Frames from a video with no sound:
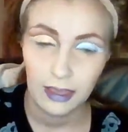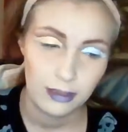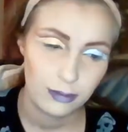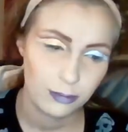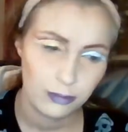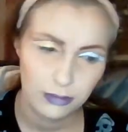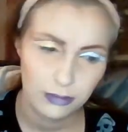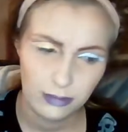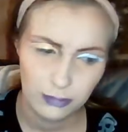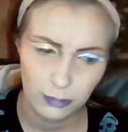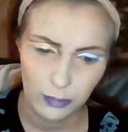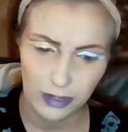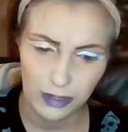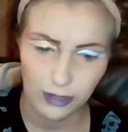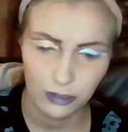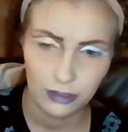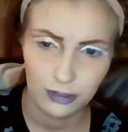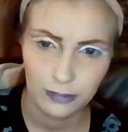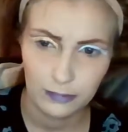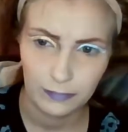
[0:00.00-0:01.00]
It was
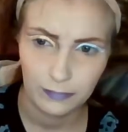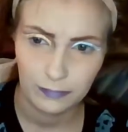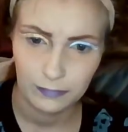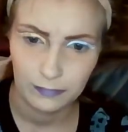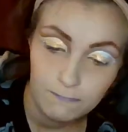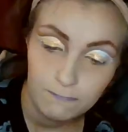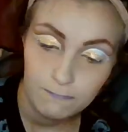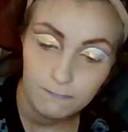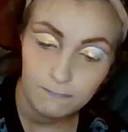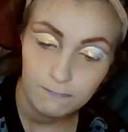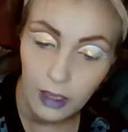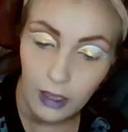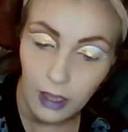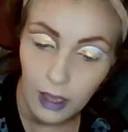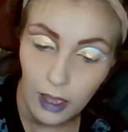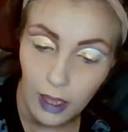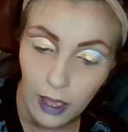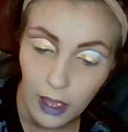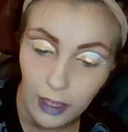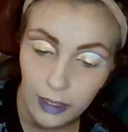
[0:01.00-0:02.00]
weird.
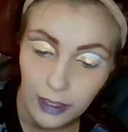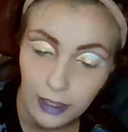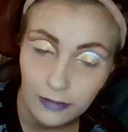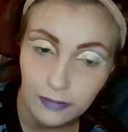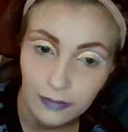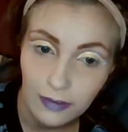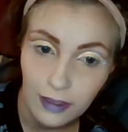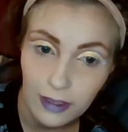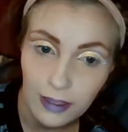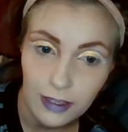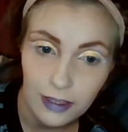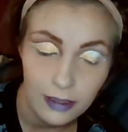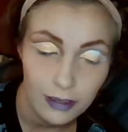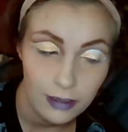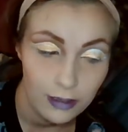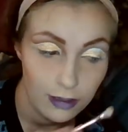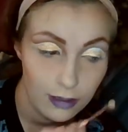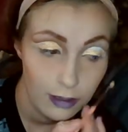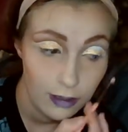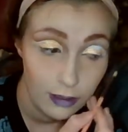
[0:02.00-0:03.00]
I guess like,
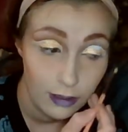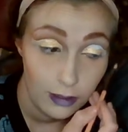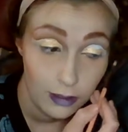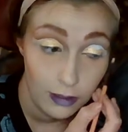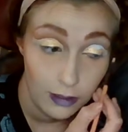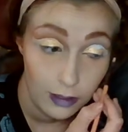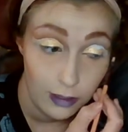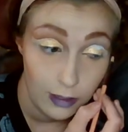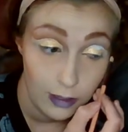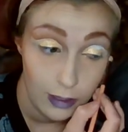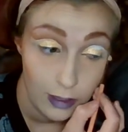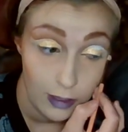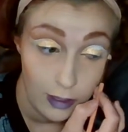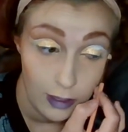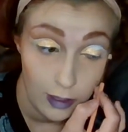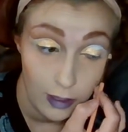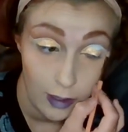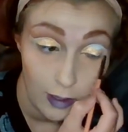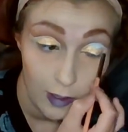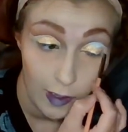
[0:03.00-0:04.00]

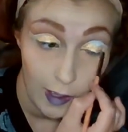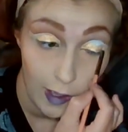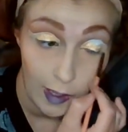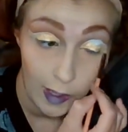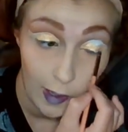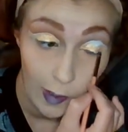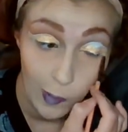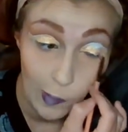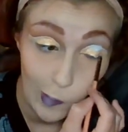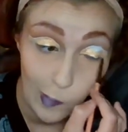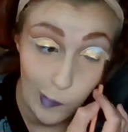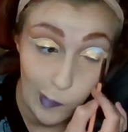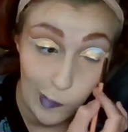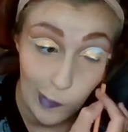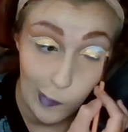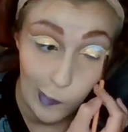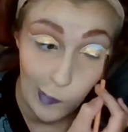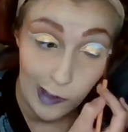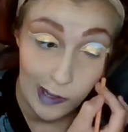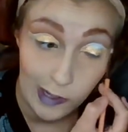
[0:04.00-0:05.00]
I don't want
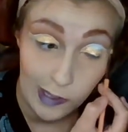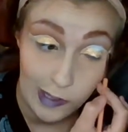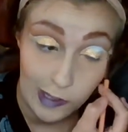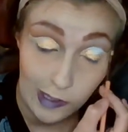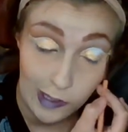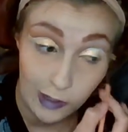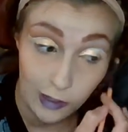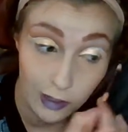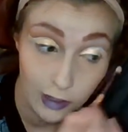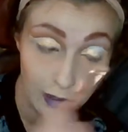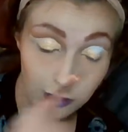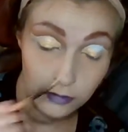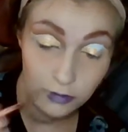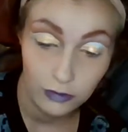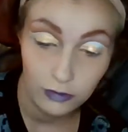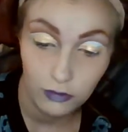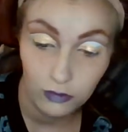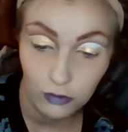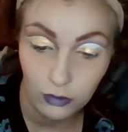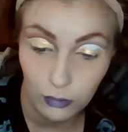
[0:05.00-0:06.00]
to wait a year
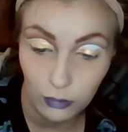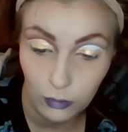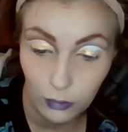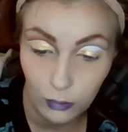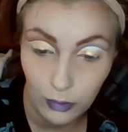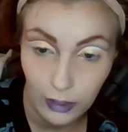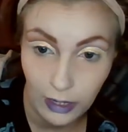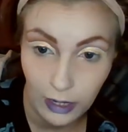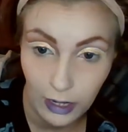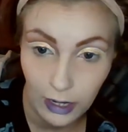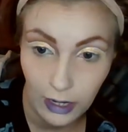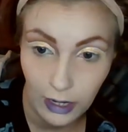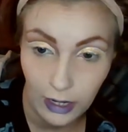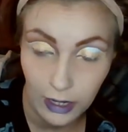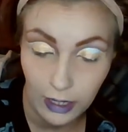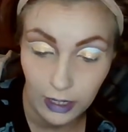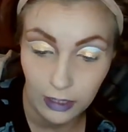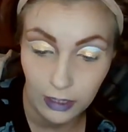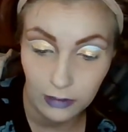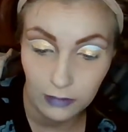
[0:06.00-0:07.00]
to do
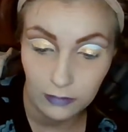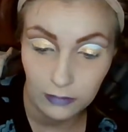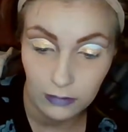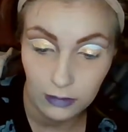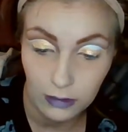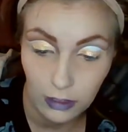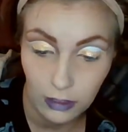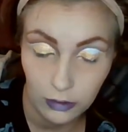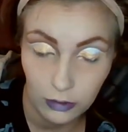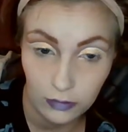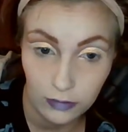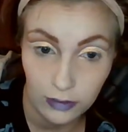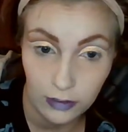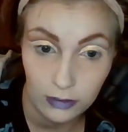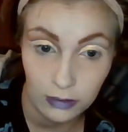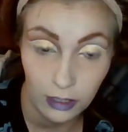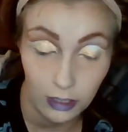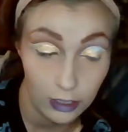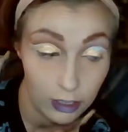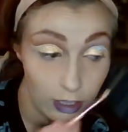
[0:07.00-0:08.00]
a, another
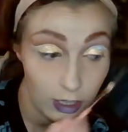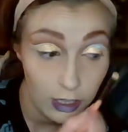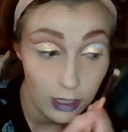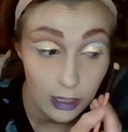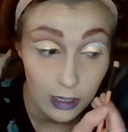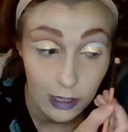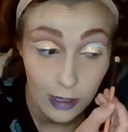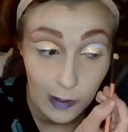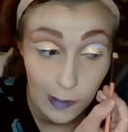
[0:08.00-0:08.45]
declutter.